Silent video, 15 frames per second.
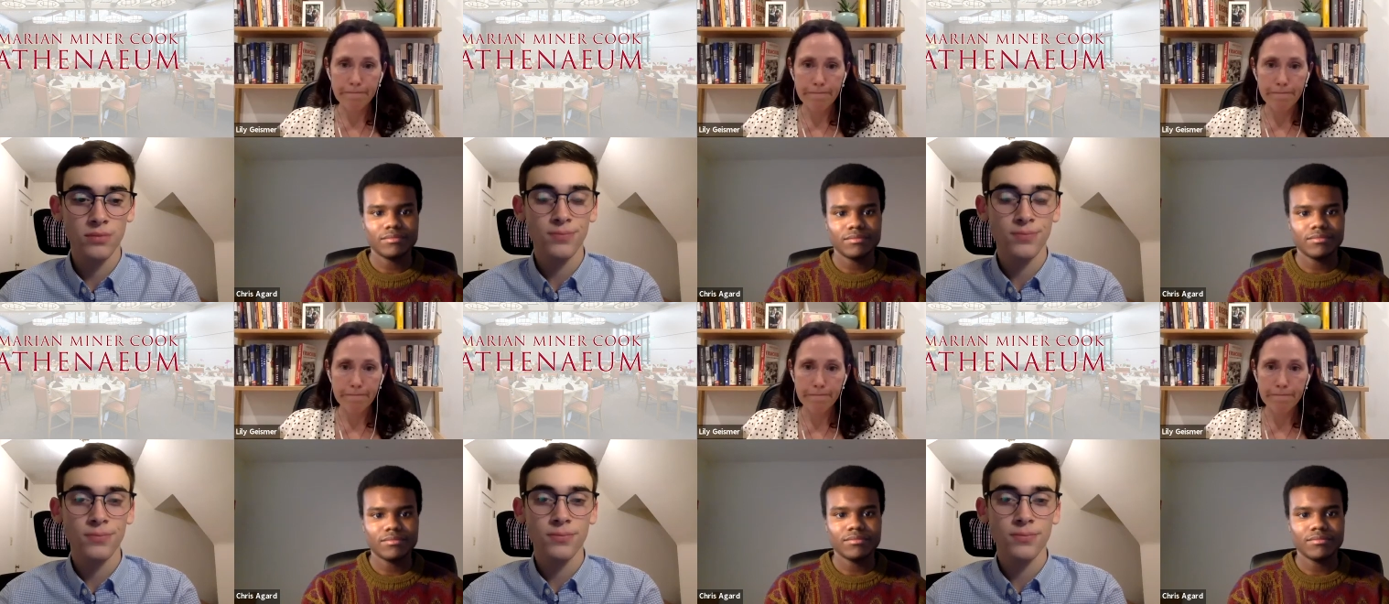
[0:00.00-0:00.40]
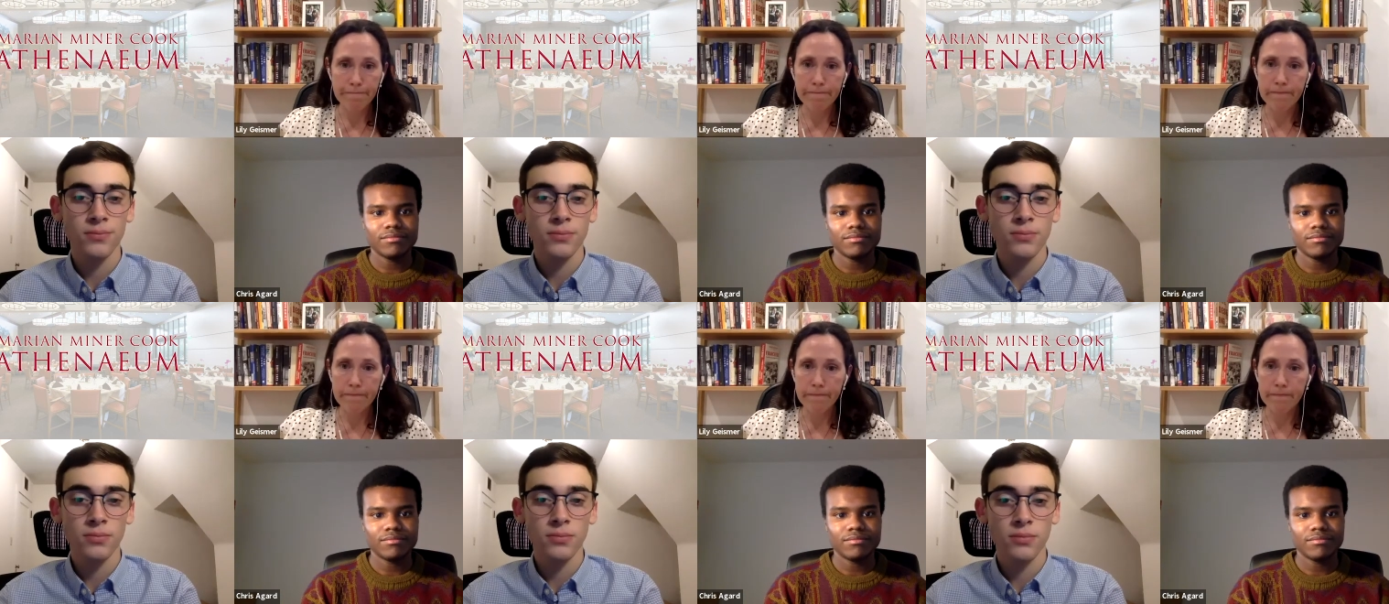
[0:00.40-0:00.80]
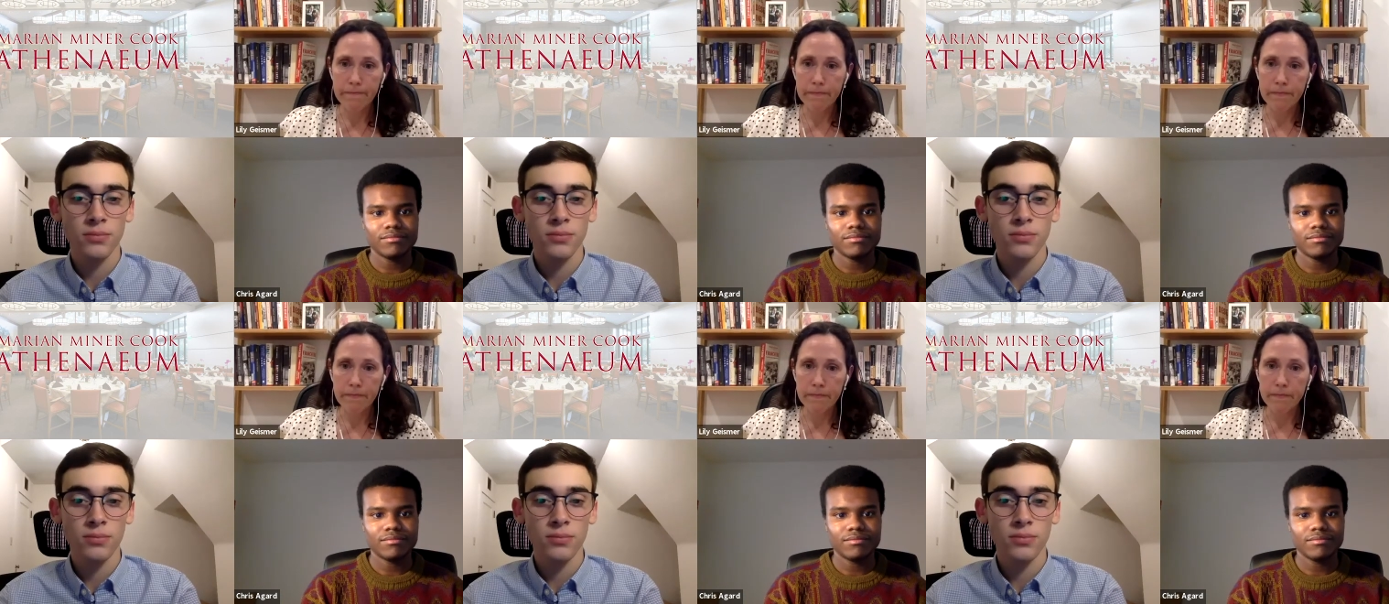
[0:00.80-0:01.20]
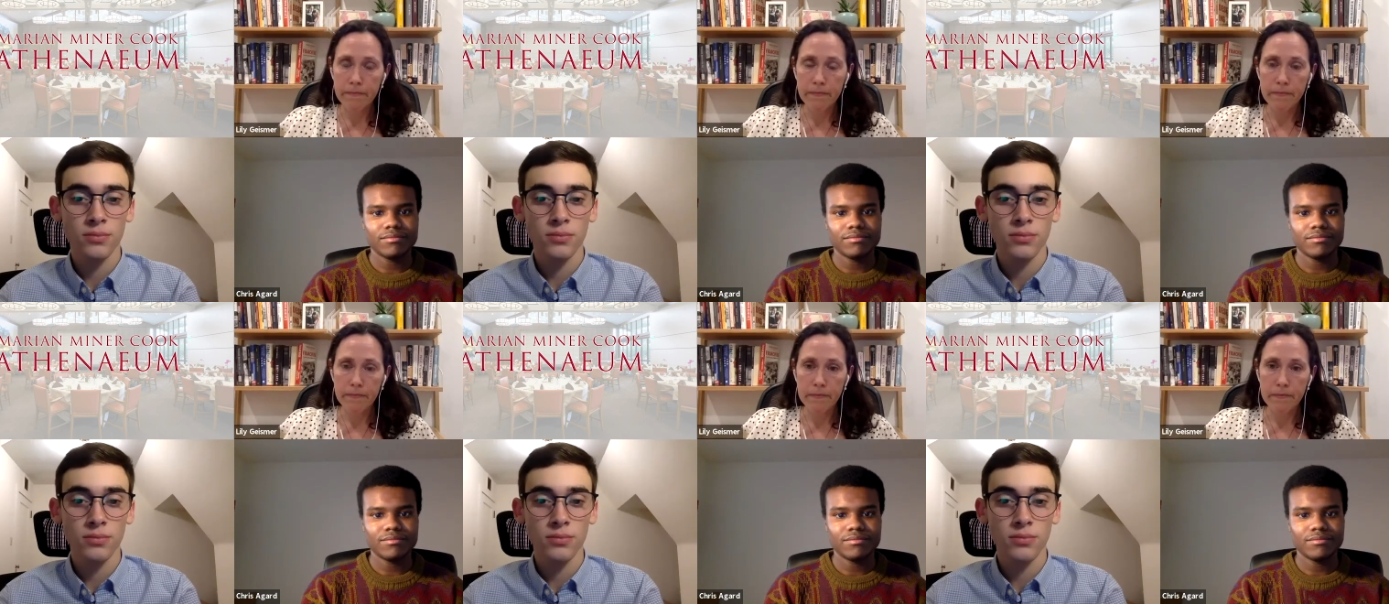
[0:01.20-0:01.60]

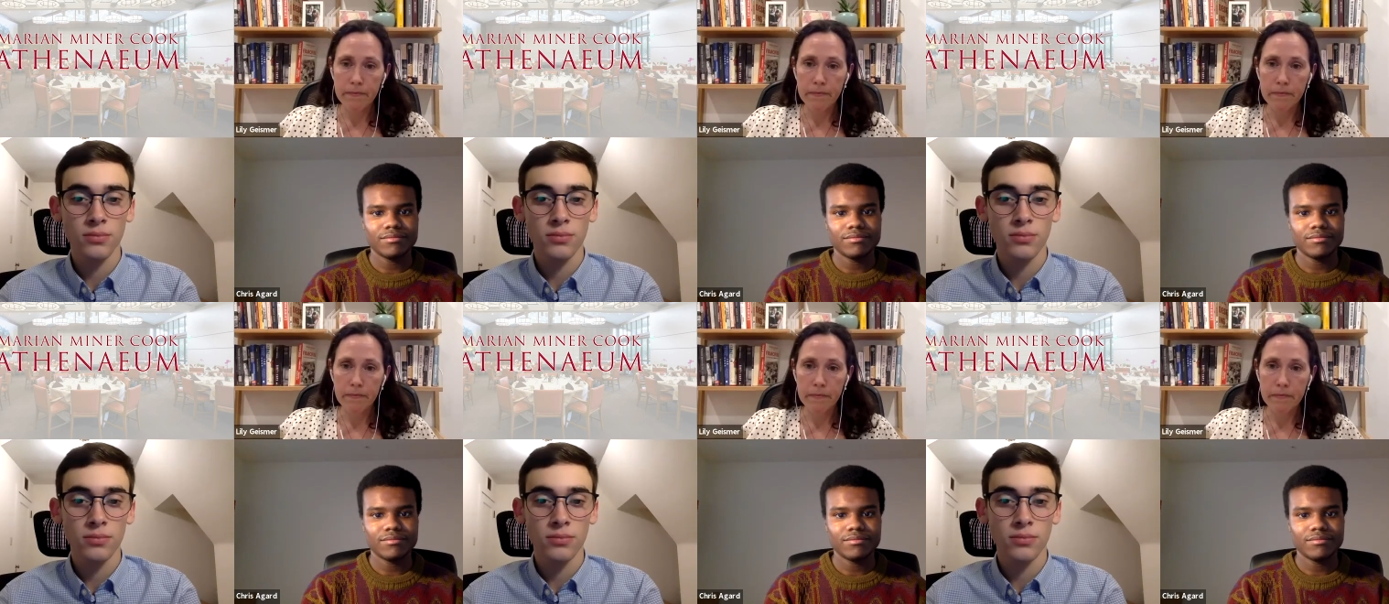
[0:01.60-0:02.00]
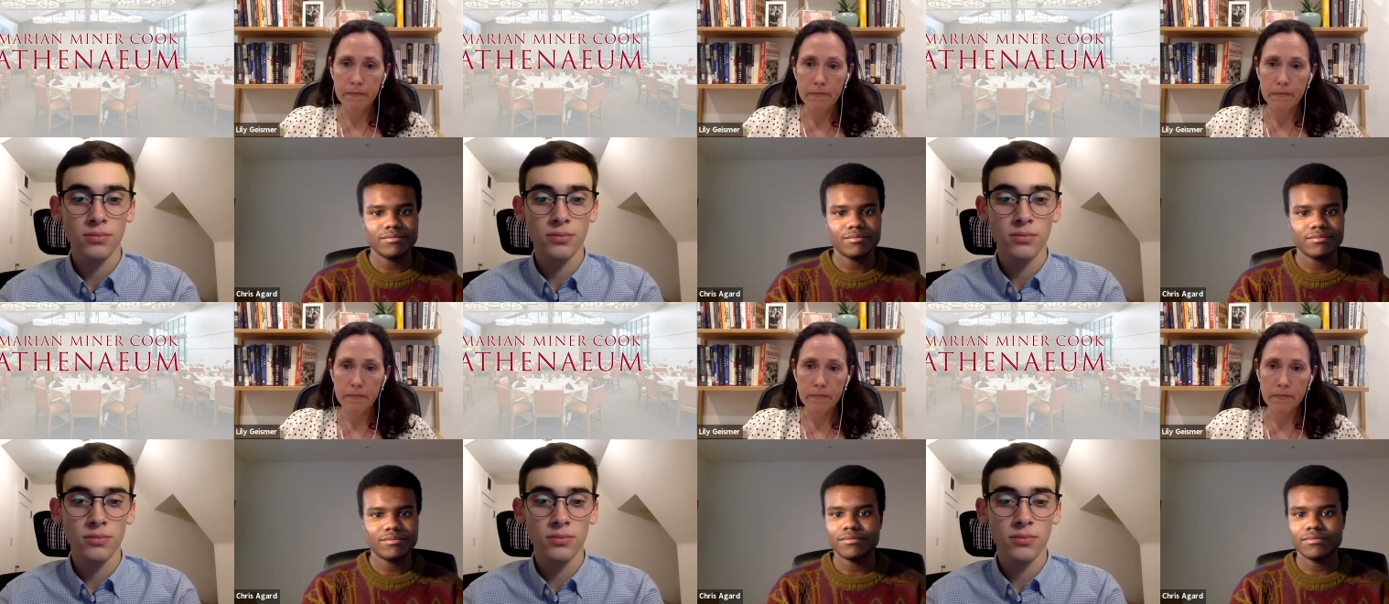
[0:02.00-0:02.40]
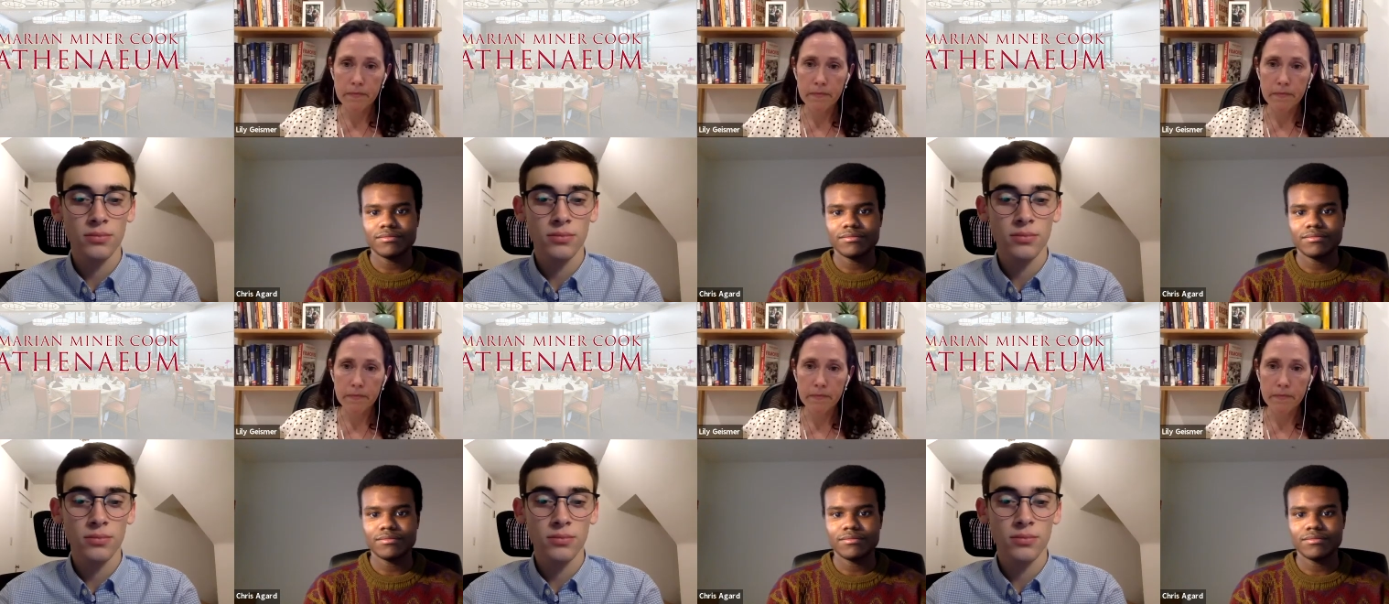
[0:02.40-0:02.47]
[no speech]